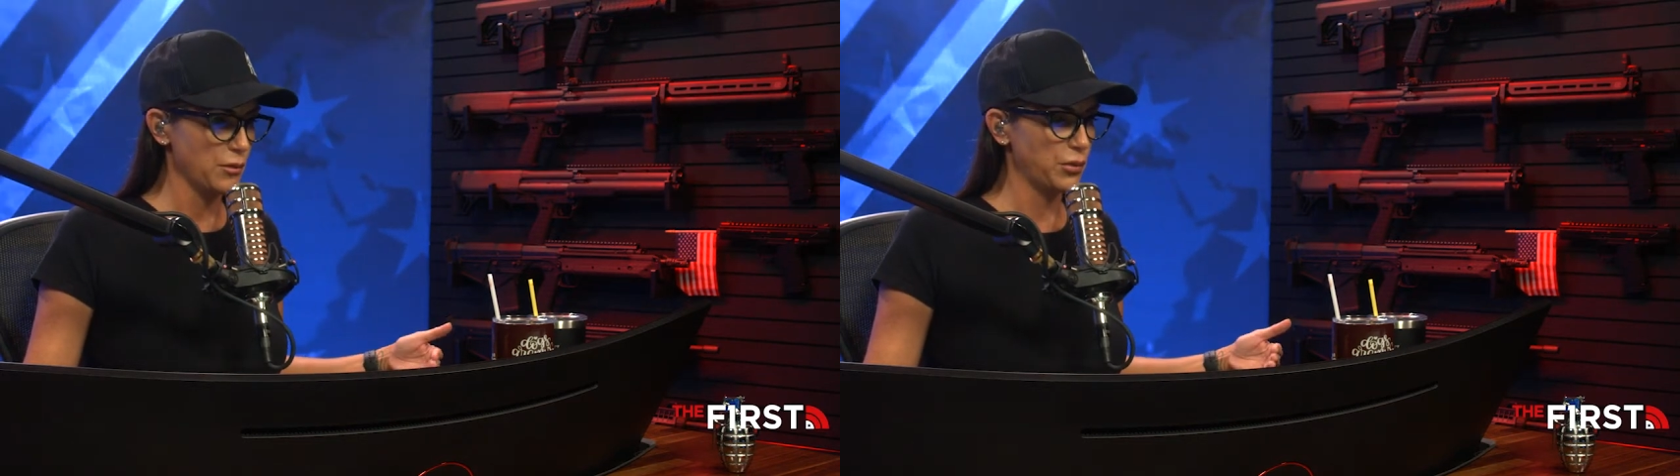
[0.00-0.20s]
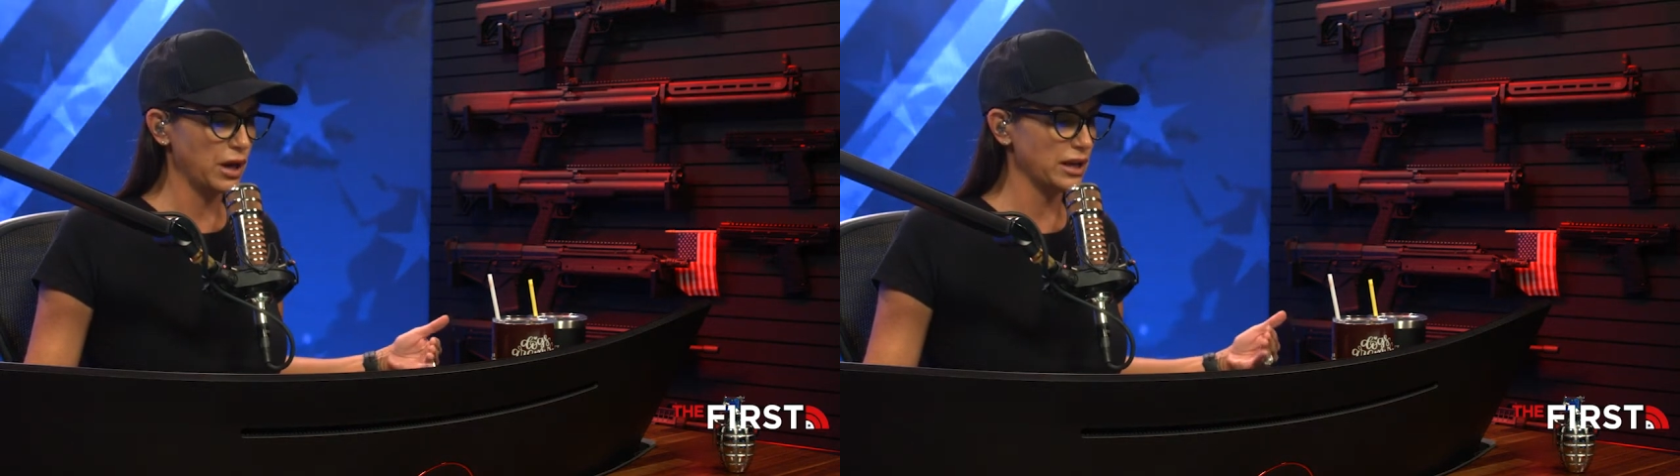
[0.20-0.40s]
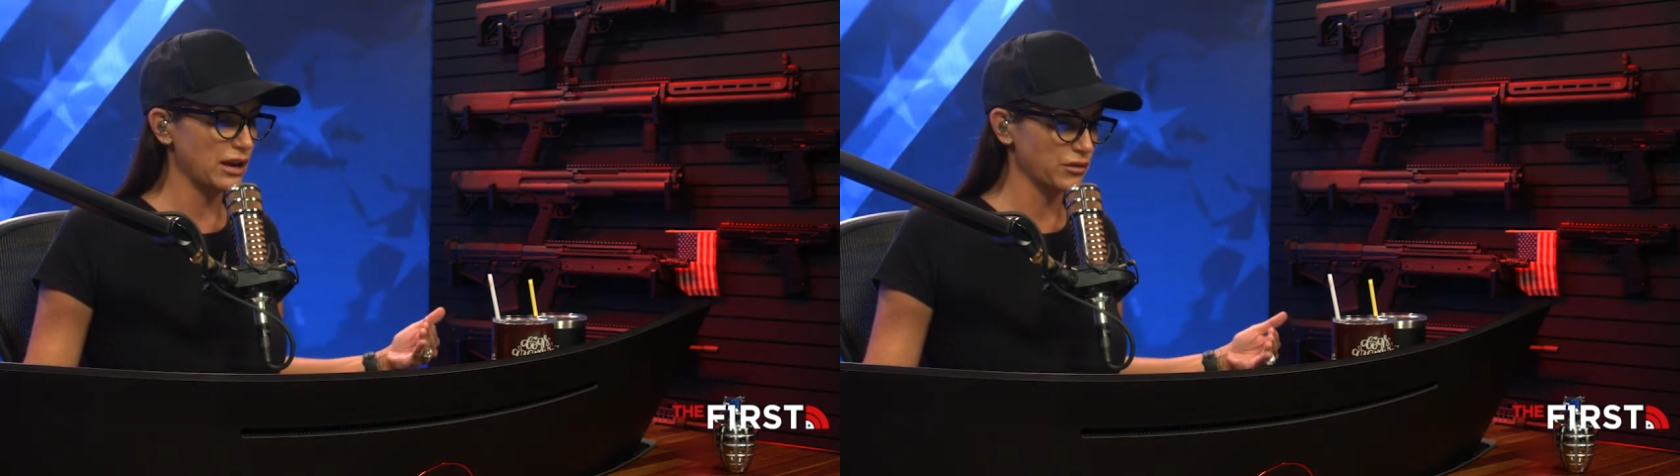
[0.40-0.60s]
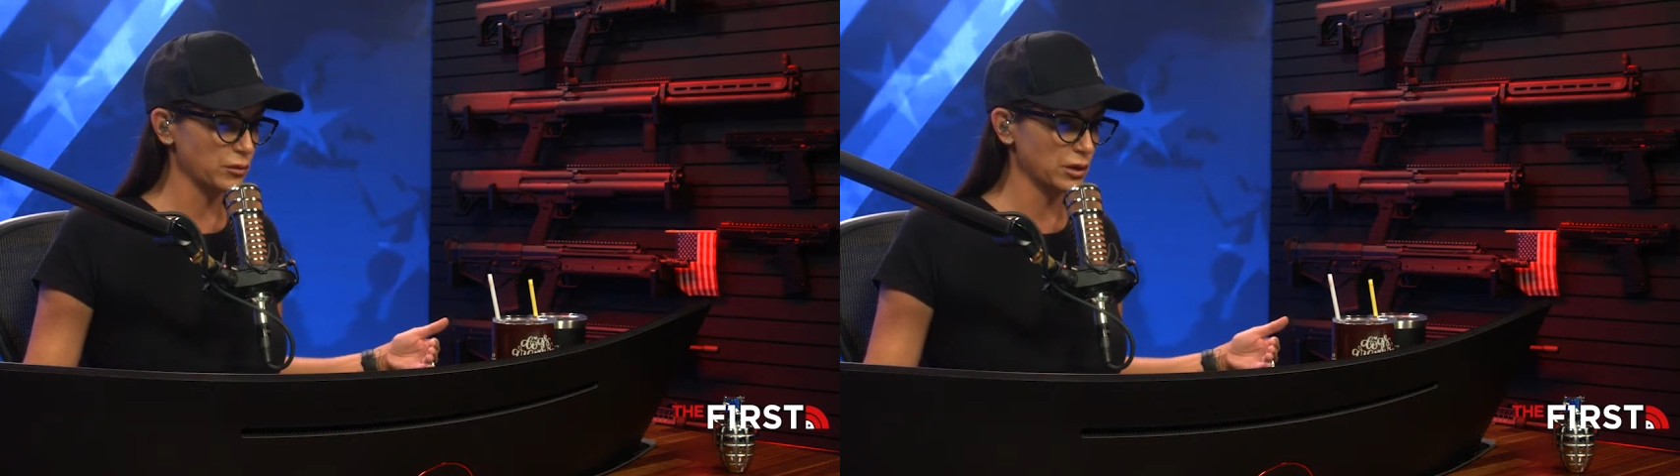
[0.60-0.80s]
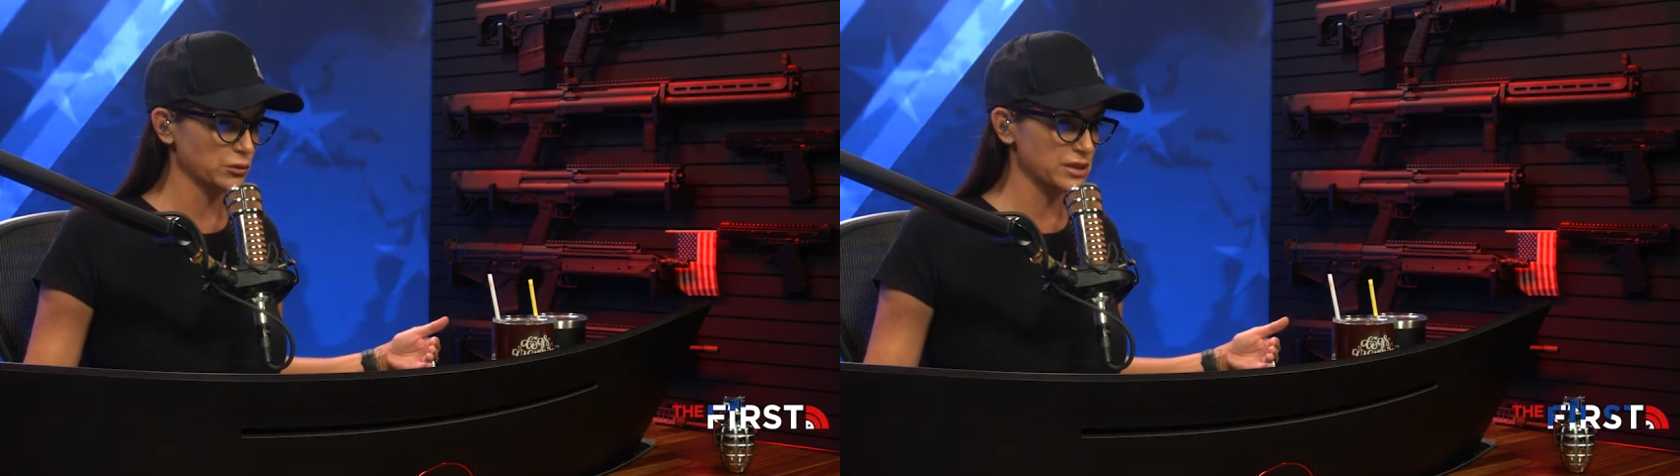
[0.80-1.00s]
But
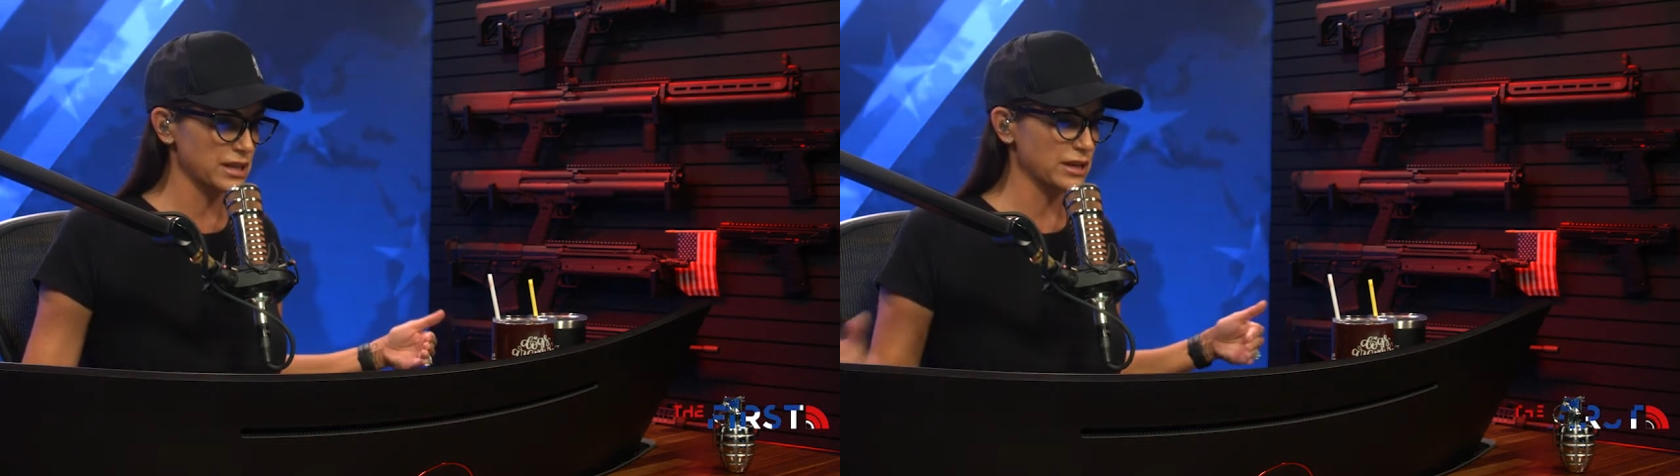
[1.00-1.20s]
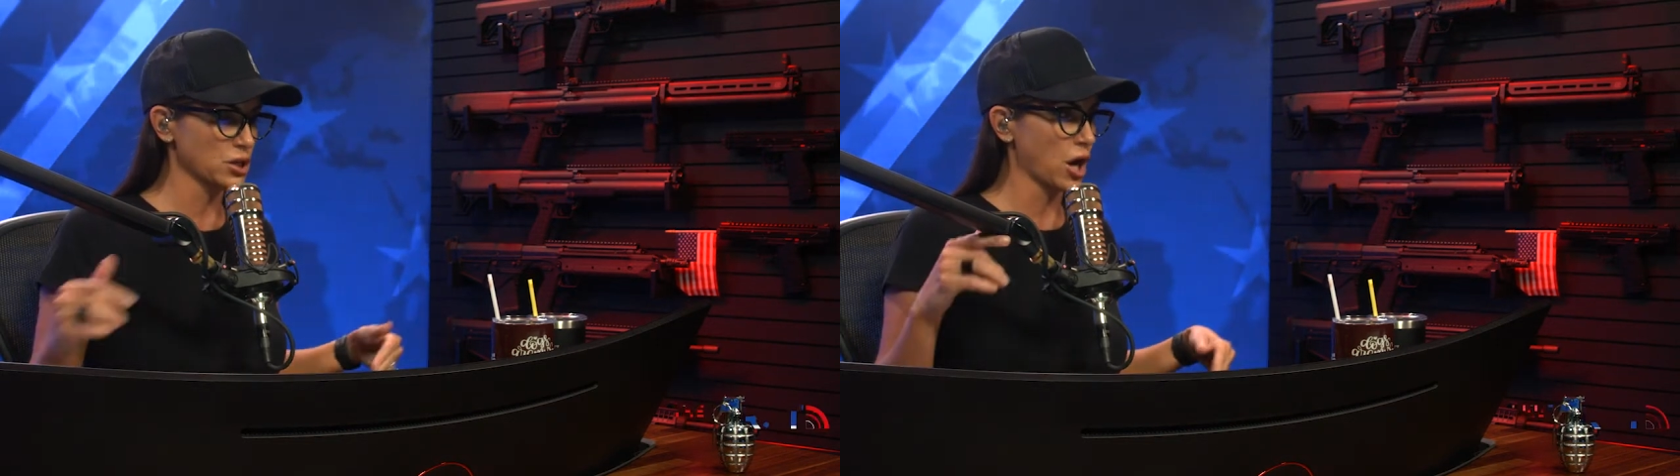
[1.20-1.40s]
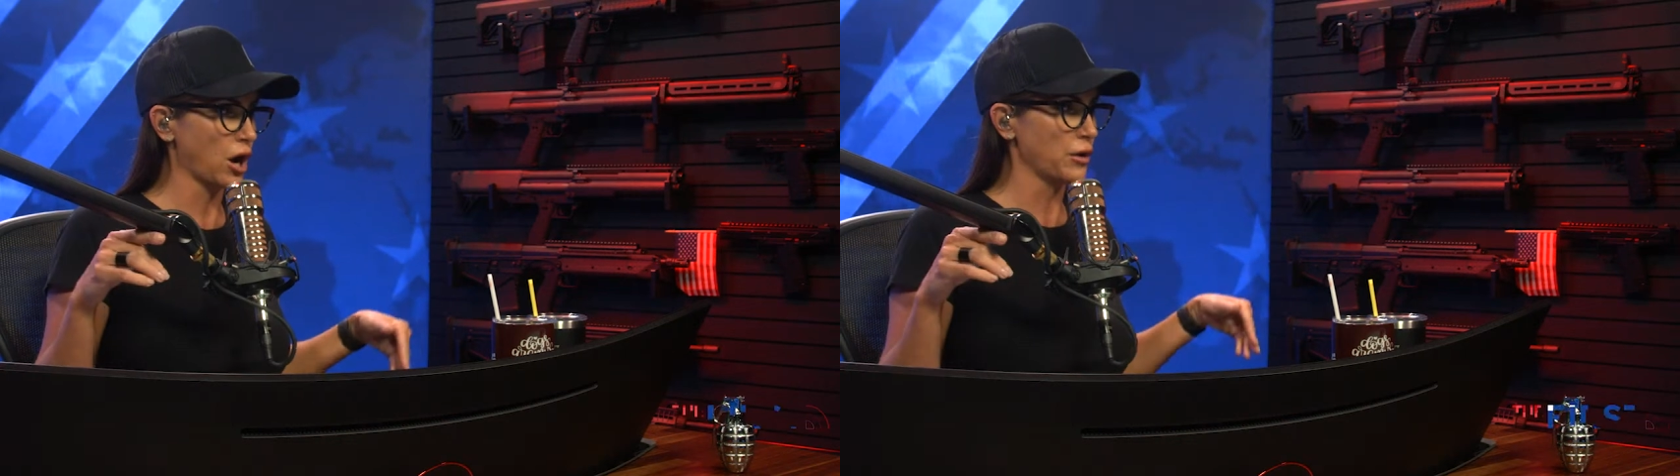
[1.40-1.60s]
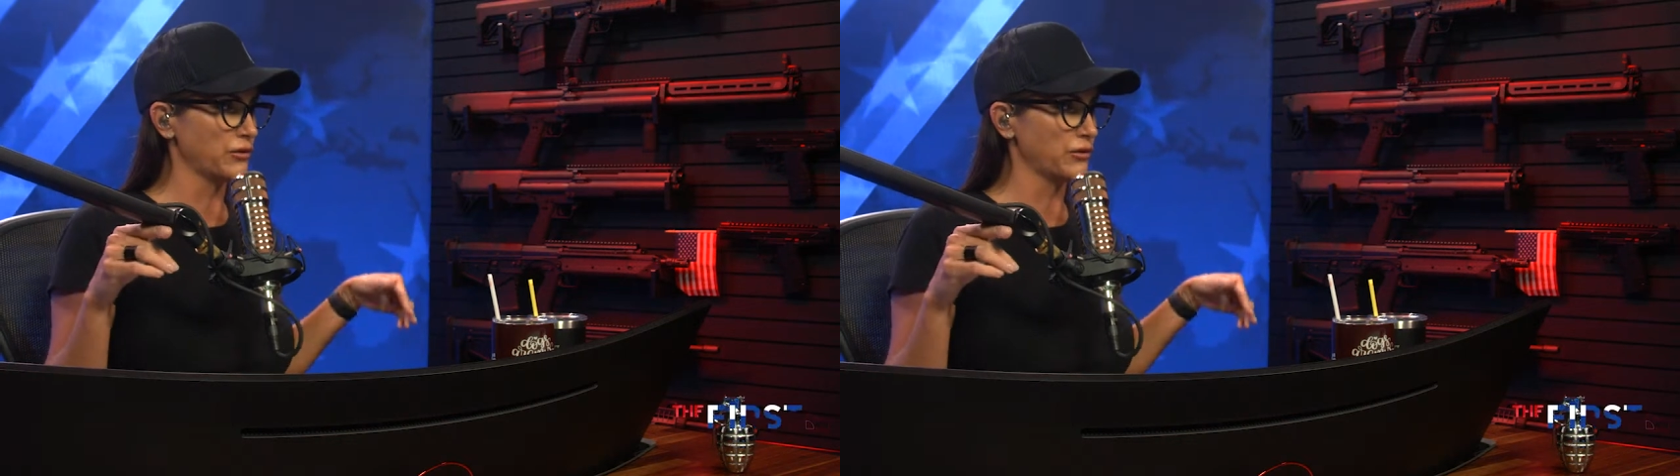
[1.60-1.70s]
everyone was like, no,